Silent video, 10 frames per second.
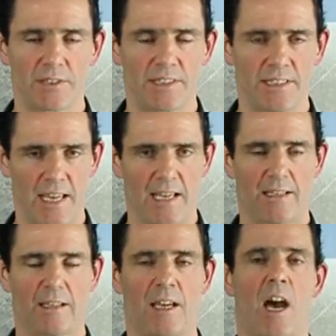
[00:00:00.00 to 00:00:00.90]
to
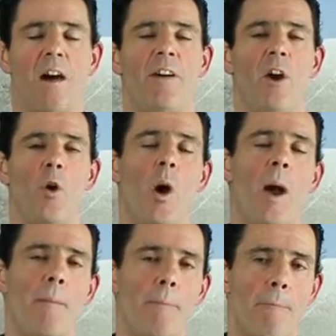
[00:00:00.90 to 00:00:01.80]
10 of how
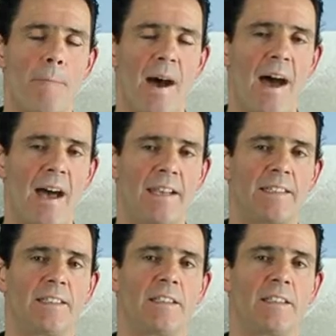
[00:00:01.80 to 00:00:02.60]
bad